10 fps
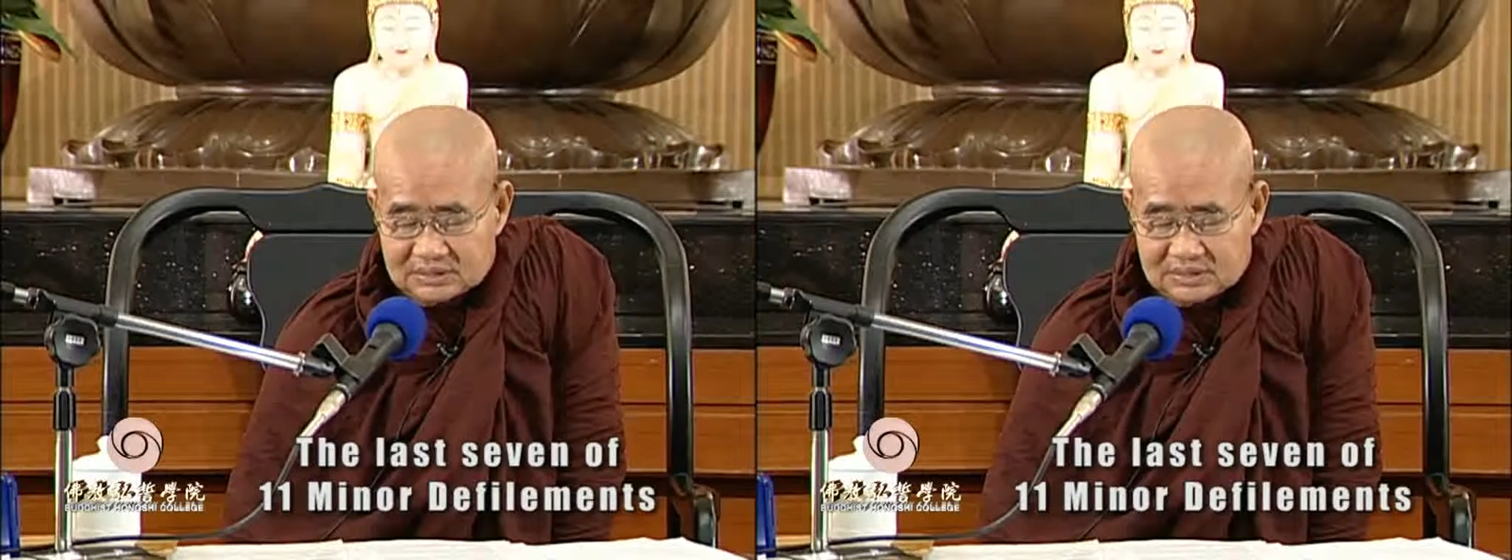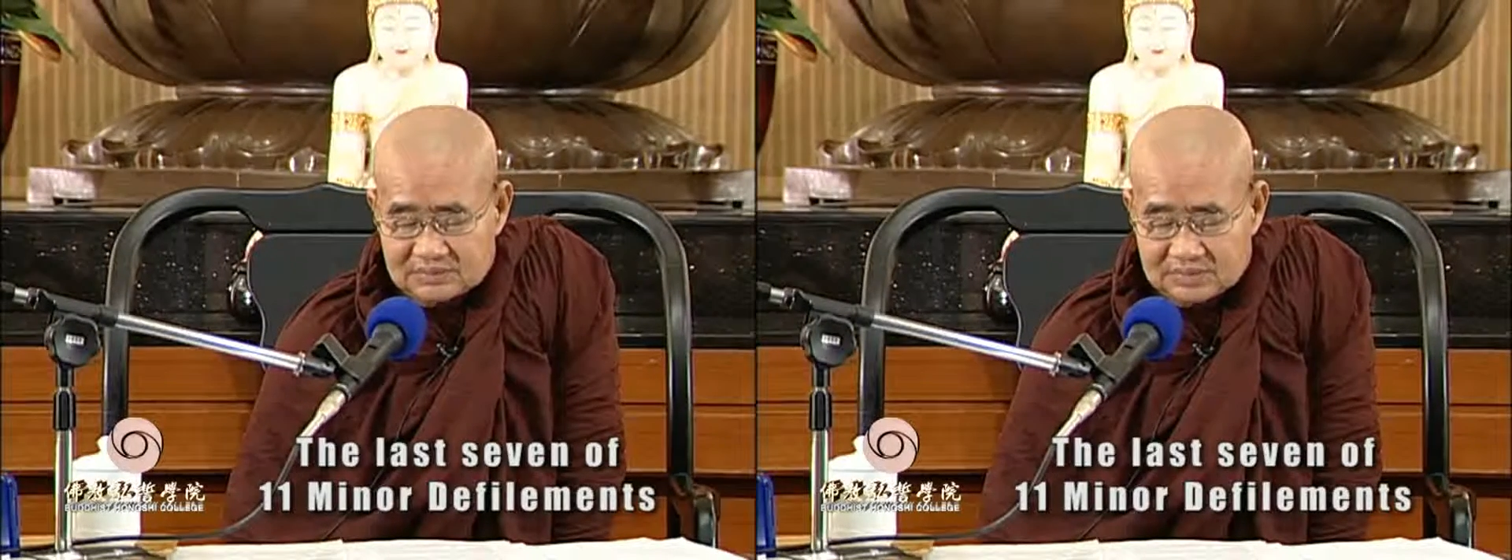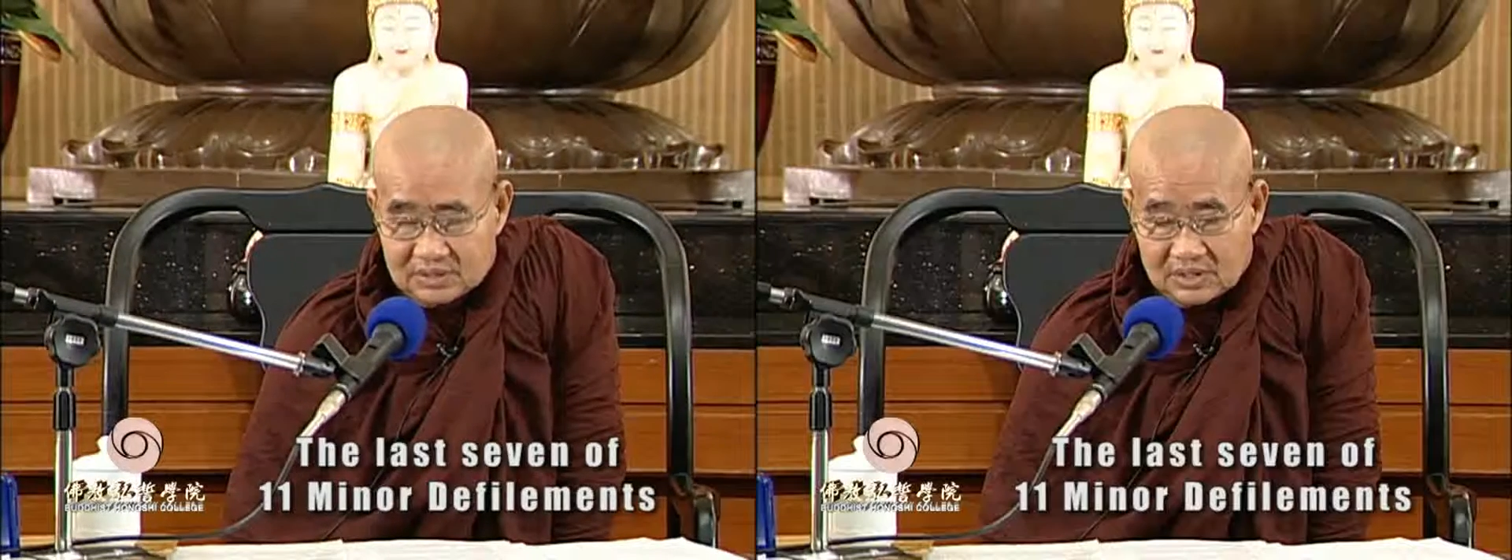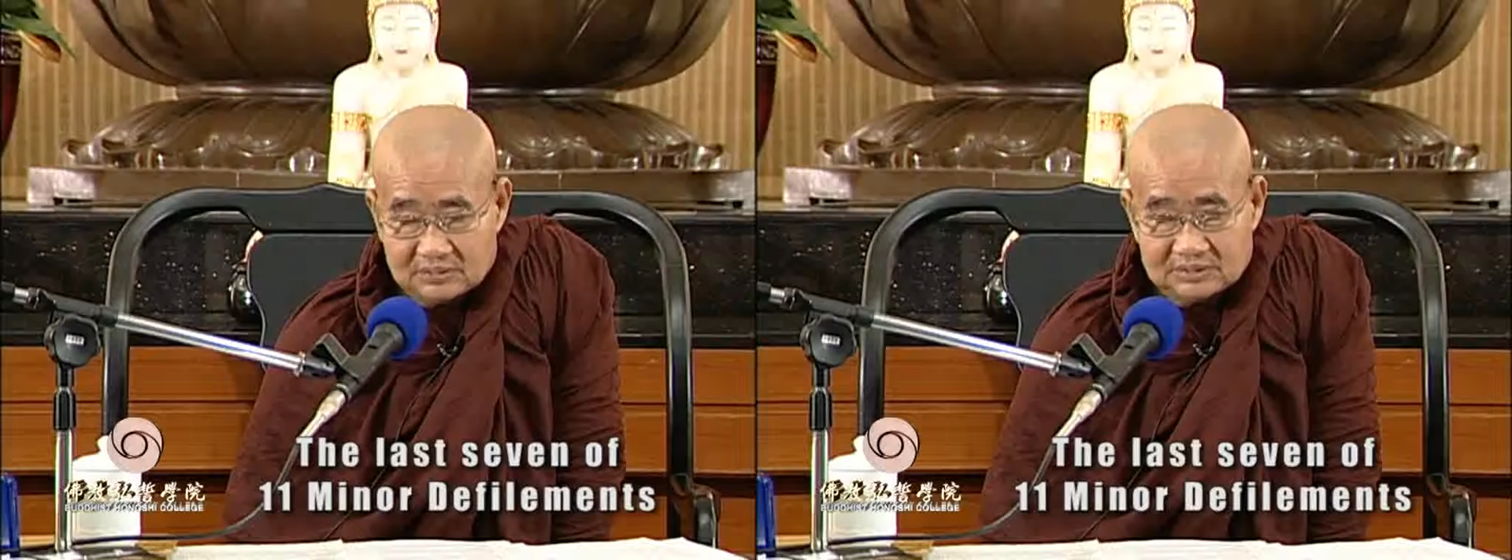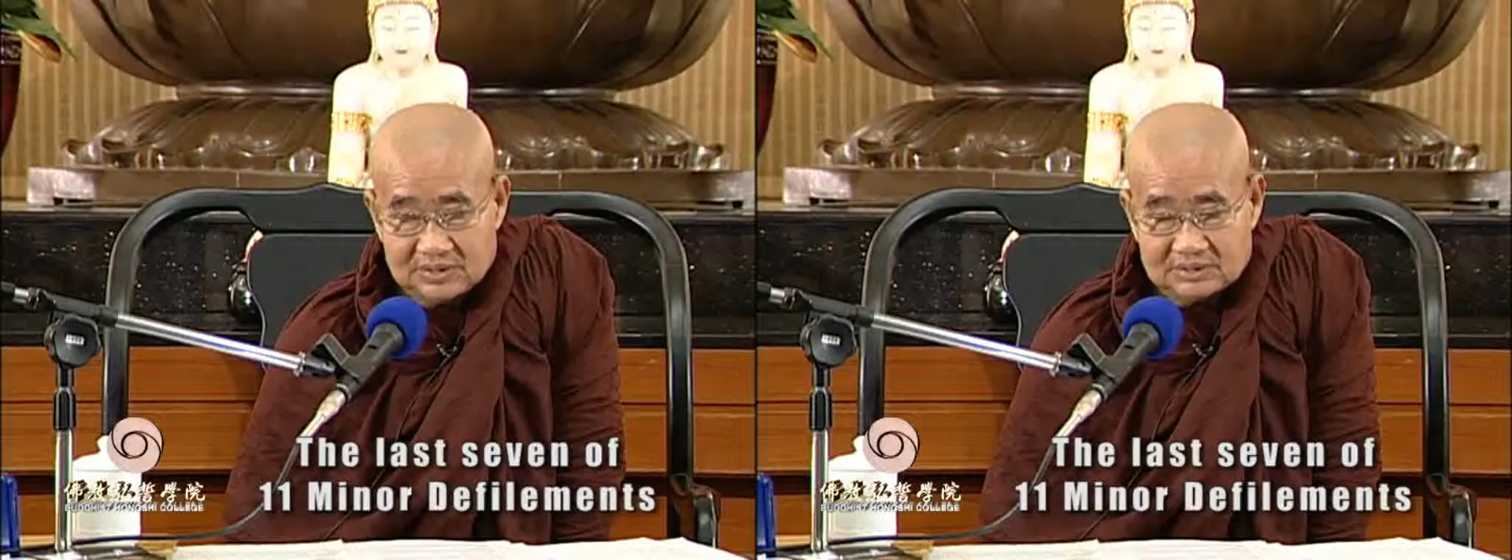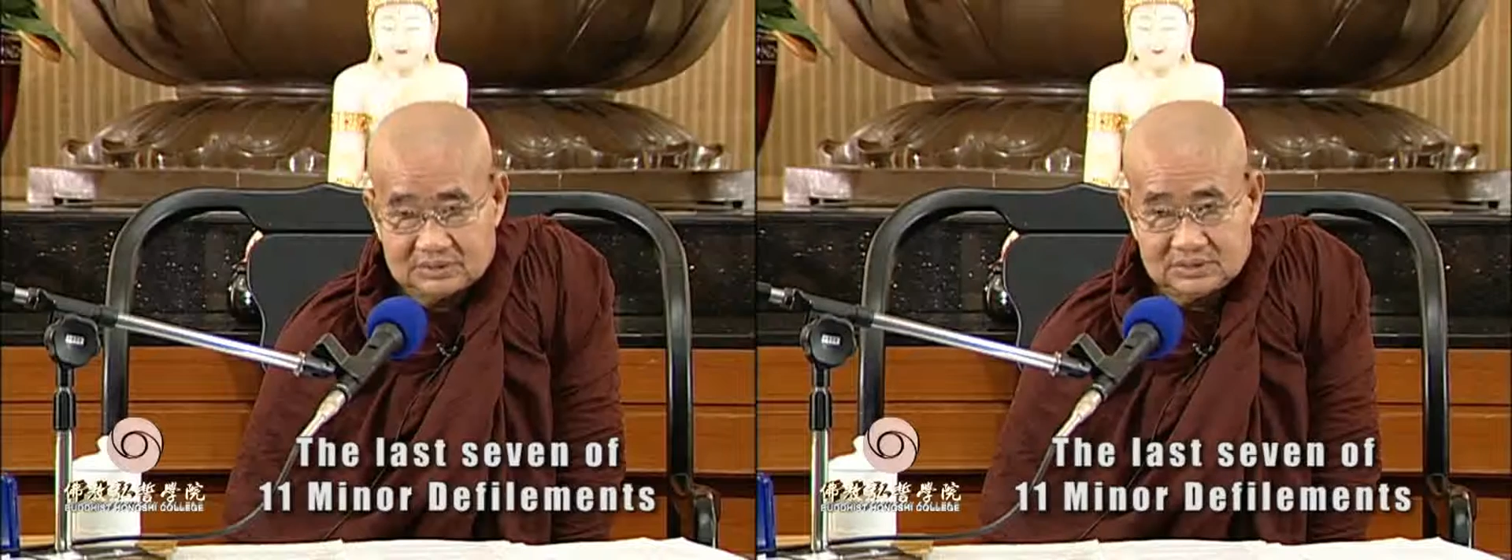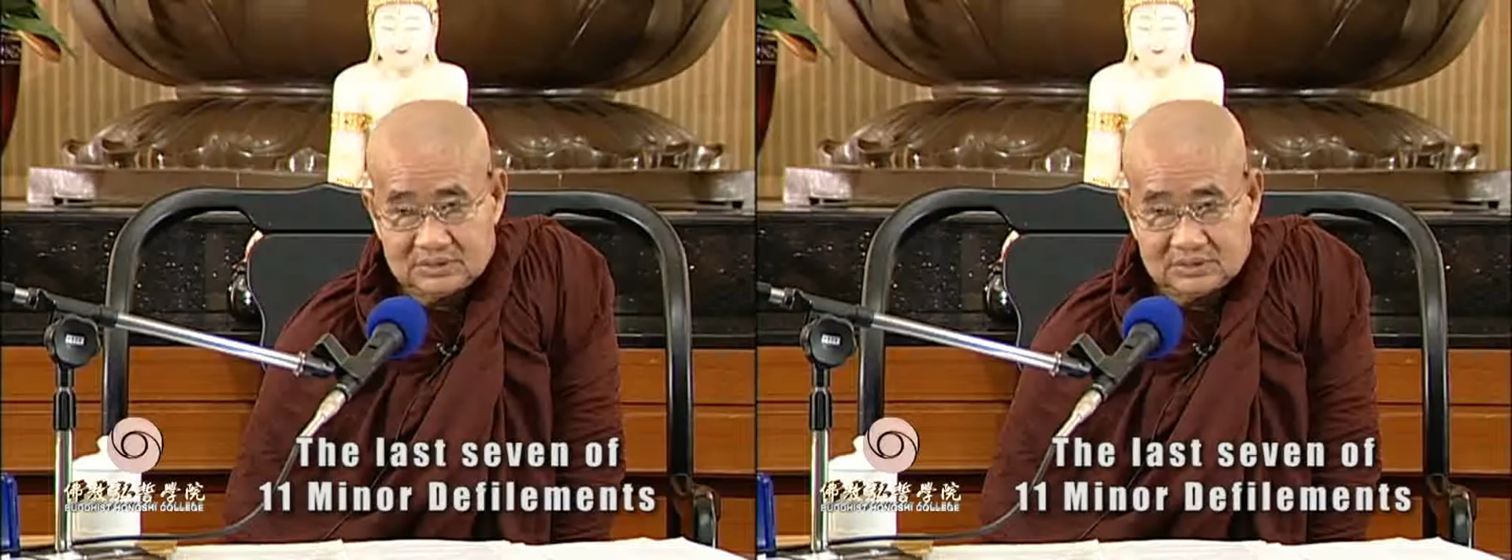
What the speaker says: different objects,